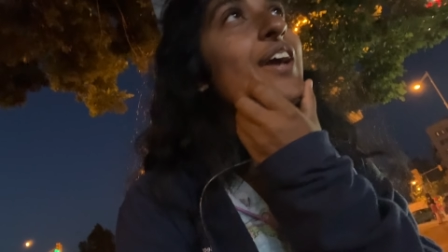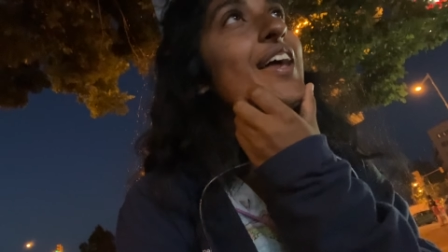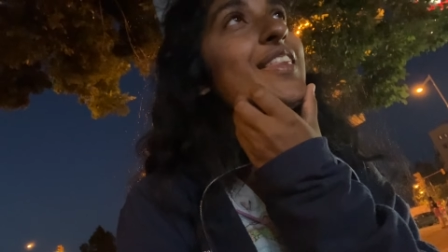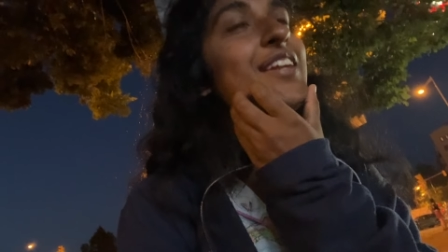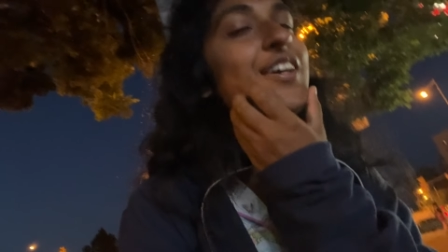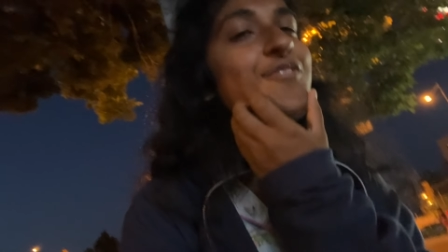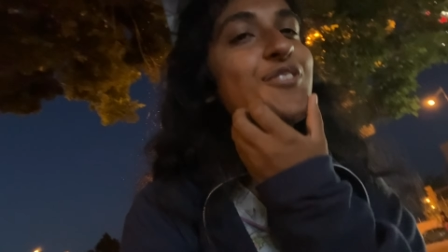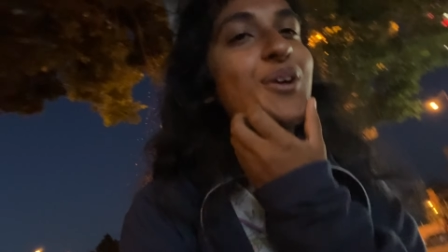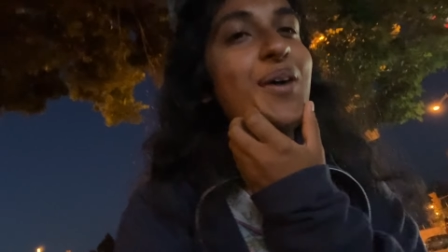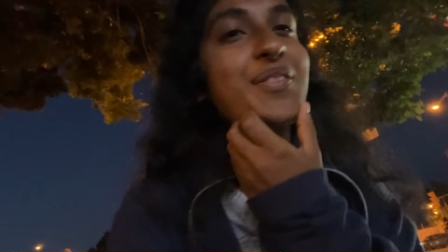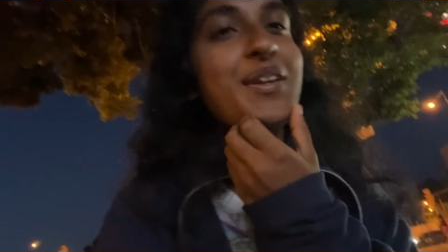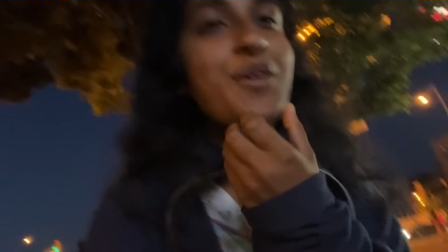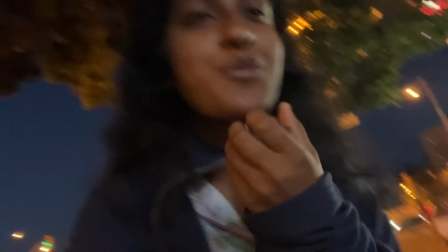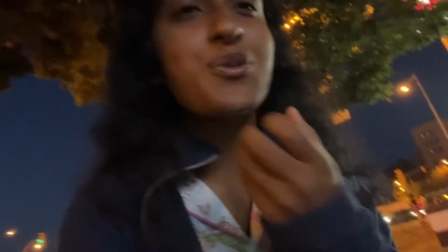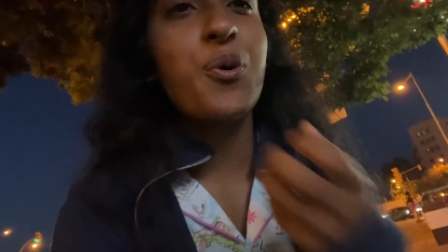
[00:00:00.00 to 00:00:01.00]
And then I forgot
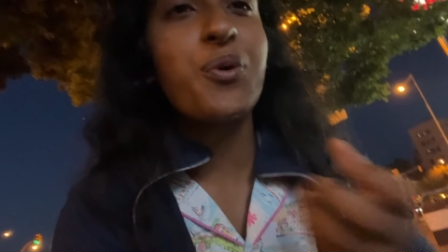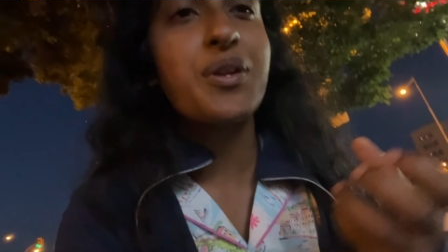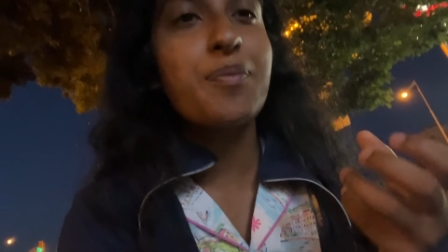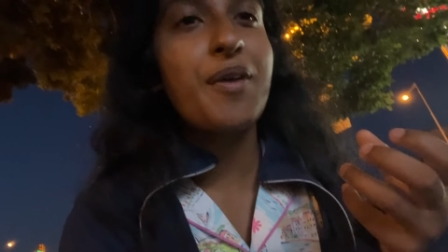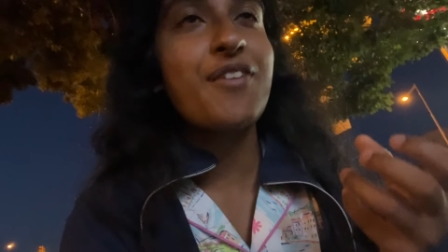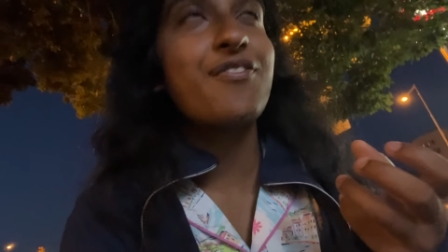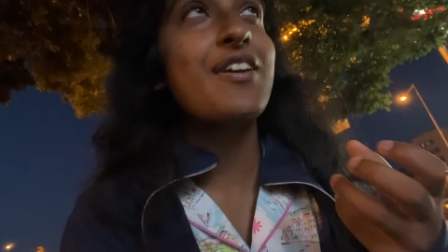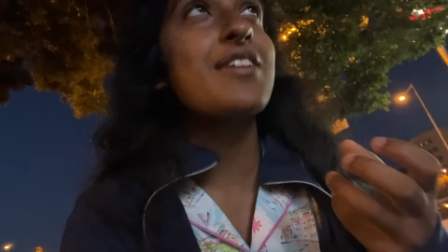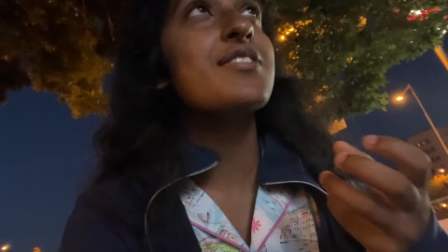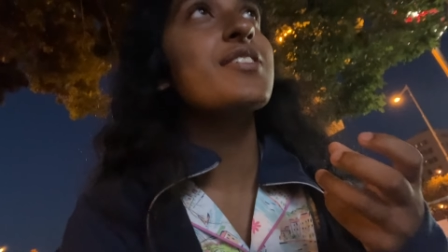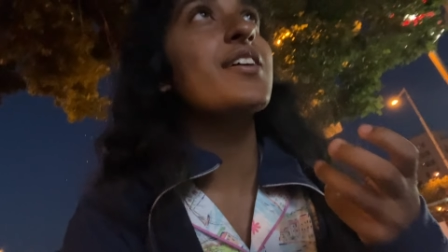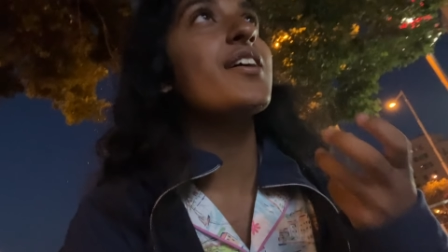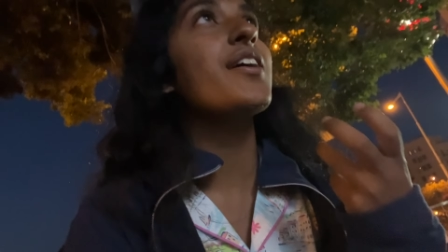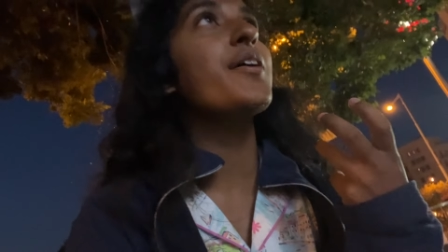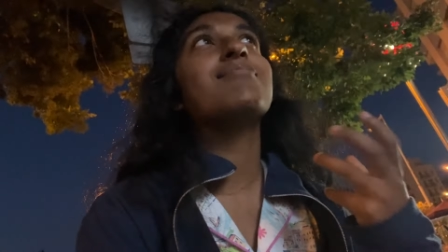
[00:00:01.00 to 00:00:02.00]
that I was holding my
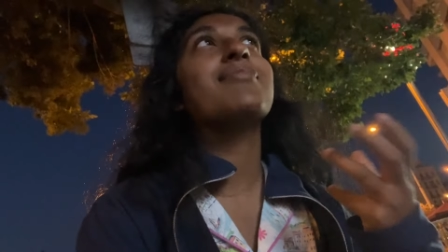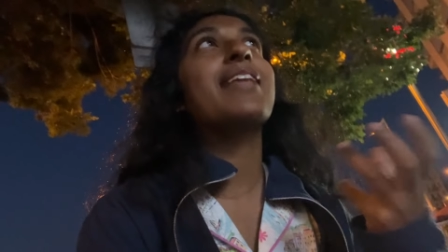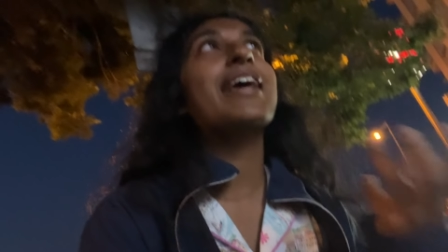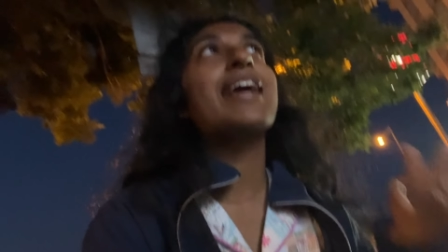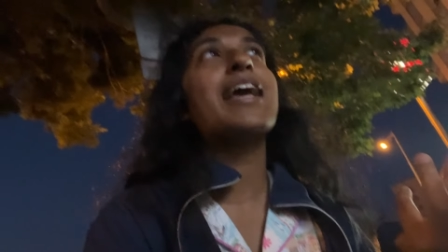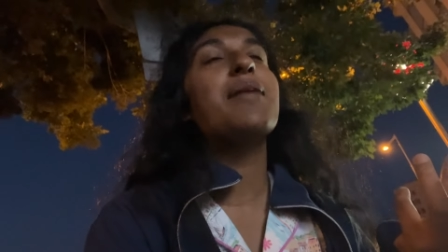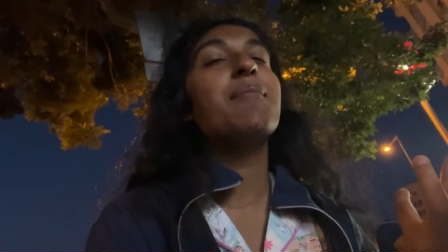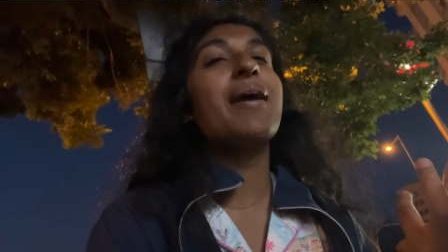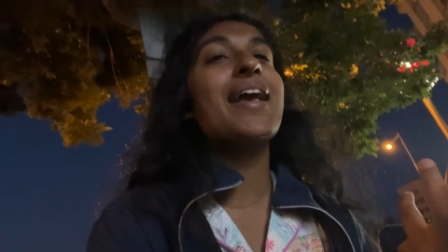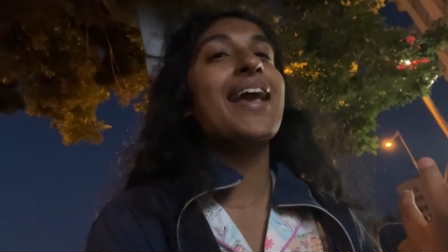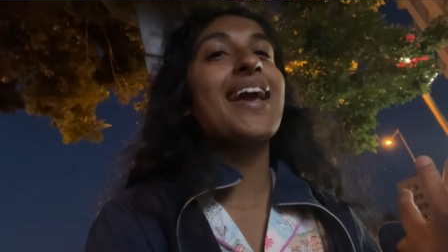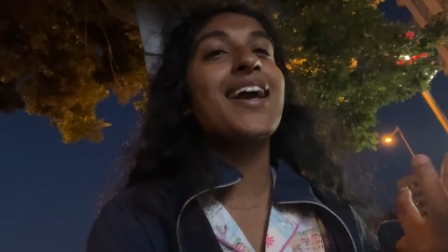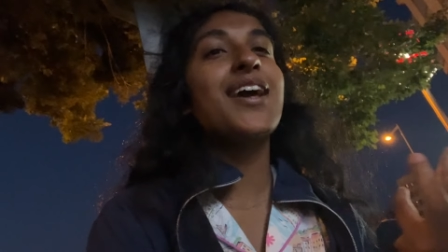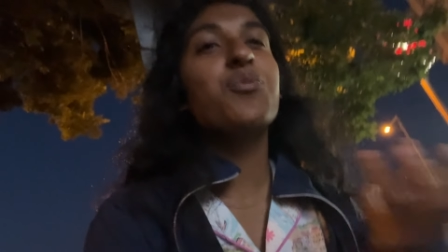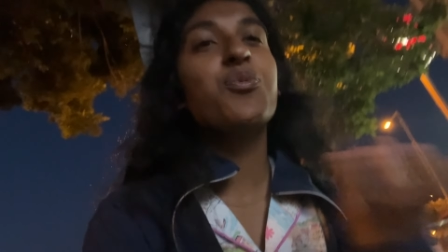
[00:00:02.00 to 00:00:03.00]
Fanta like in my
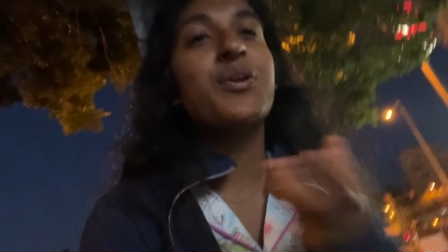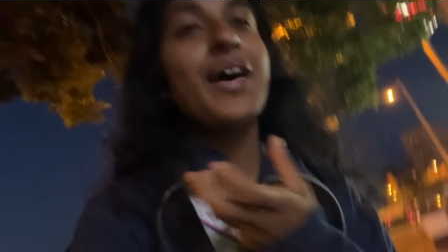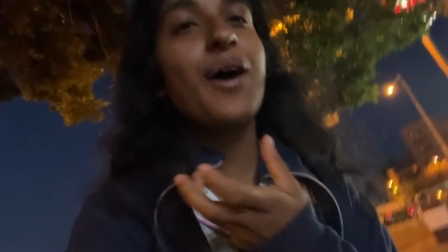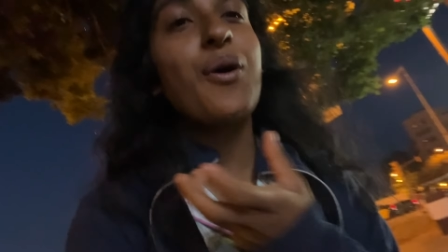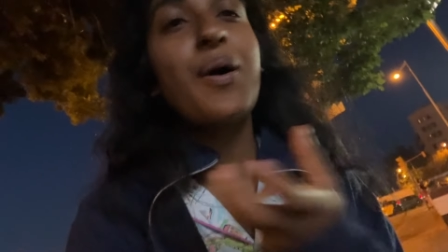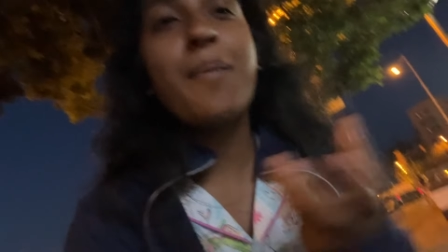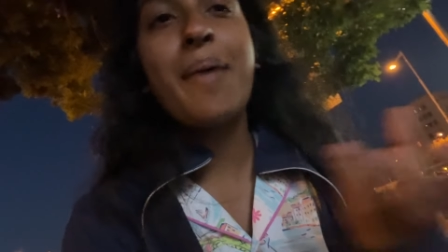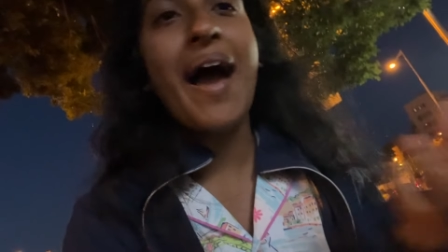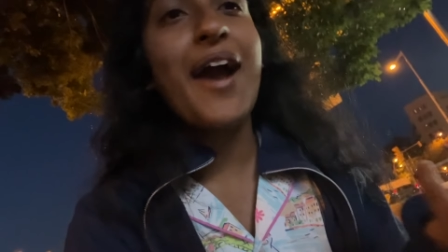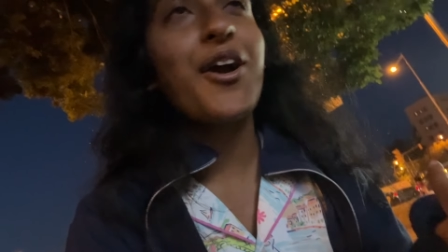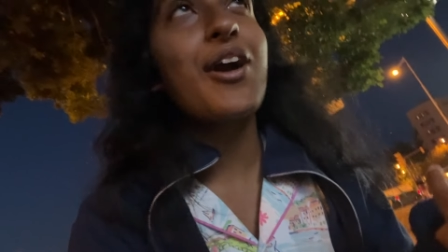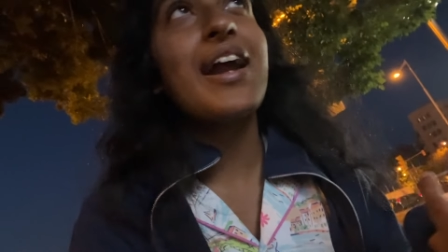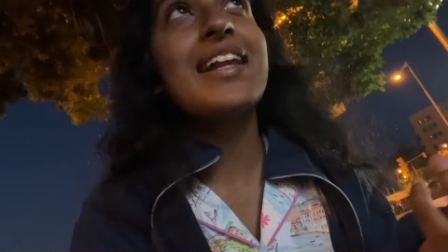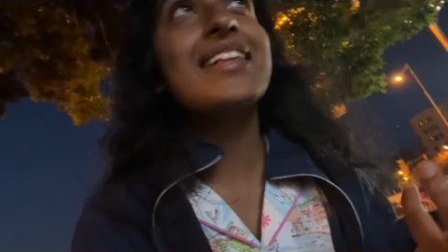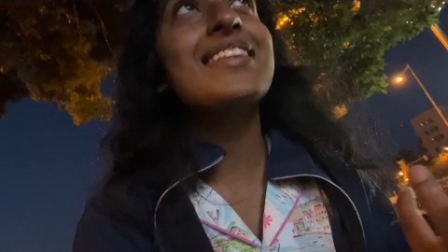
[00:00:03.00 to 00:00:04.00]
hand without a bag or
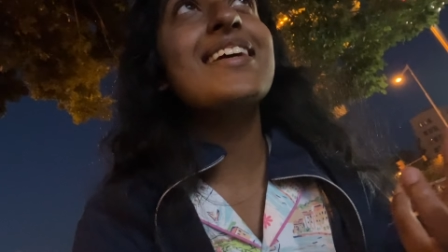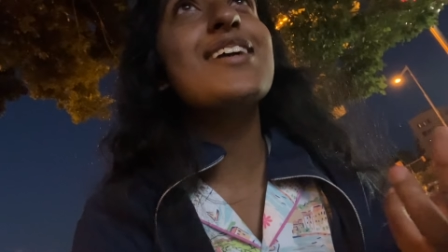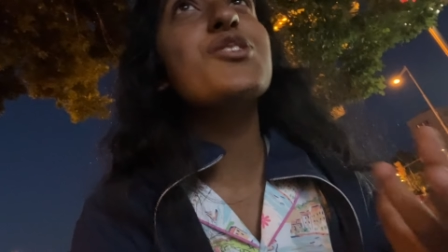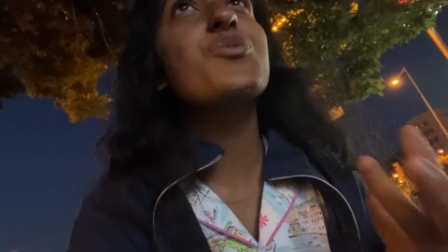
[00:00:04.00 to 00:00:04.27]
anything,